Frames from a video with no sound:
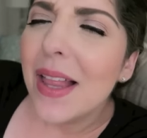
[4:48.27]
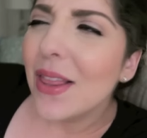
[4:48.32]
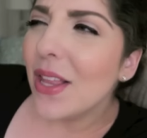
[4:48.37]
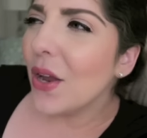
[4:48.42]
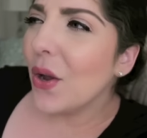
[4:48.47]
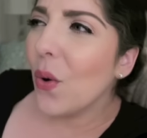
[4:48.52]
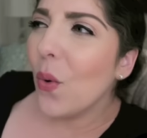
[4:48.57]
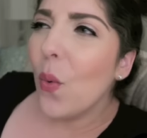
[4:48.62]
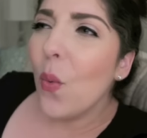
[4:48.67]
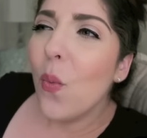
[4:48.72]

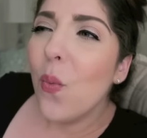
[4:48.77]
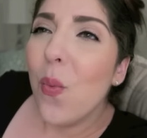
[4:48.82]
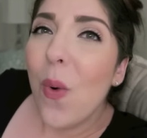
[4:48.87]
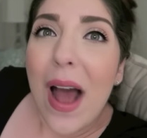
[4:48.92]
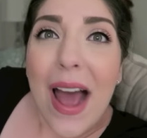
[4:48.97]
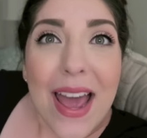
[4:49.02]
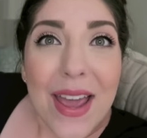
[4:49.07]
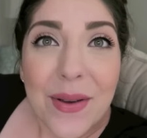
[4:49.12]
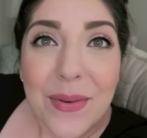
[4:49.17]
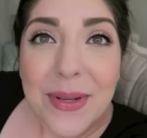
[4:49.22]
Like
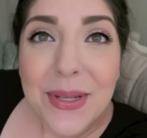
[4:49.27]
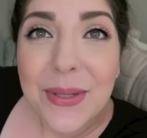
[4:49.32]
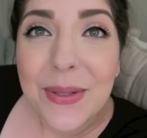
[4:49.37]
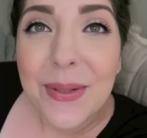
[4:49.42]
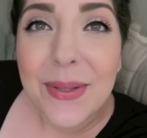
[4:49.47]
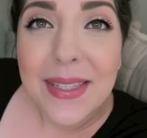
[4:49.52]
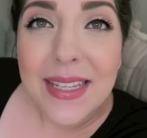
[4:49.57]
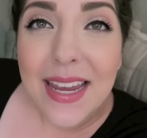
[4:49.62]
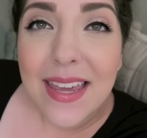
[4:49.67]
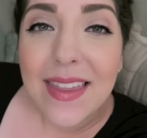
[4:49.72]
why would
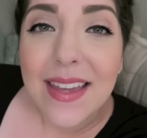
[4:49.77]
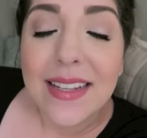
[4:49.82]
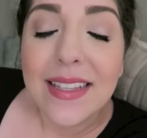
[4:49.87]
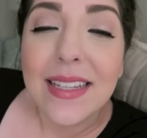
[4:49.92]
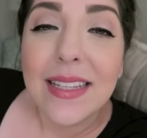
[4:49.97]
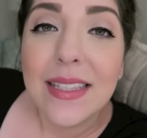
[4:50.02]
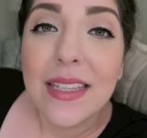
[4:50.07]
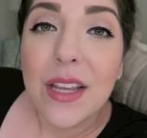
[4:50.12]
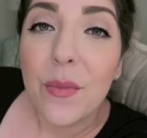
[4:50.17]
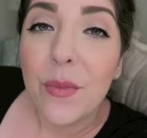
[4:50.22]
you say that
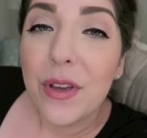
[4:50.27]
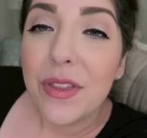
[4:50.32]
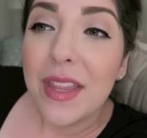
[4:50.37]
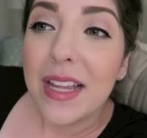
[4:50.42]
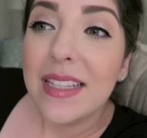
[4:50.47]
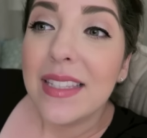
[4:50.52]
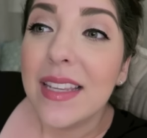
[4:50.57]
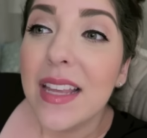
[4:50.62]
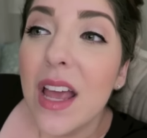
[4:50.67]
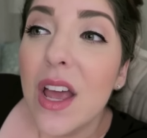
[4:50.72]
to someone
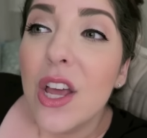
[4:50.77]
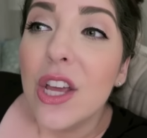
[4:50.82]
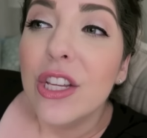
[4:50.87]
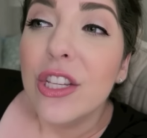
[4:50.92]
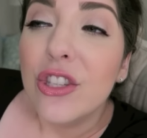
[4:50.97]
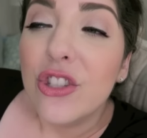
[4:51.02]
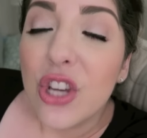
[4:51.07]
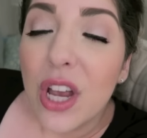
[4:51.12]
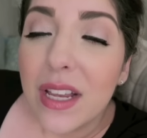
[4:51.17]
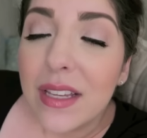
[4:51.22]
that's
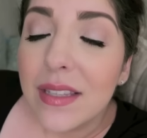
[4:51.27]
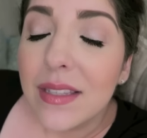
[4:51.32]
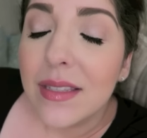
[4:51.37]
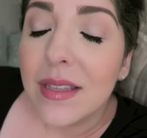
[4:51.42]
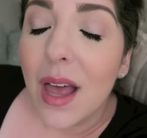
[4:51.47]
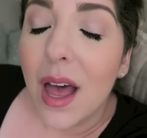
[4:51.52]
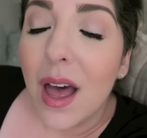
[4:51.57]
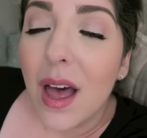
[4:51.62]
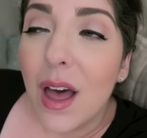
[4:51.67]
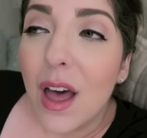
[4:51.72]
just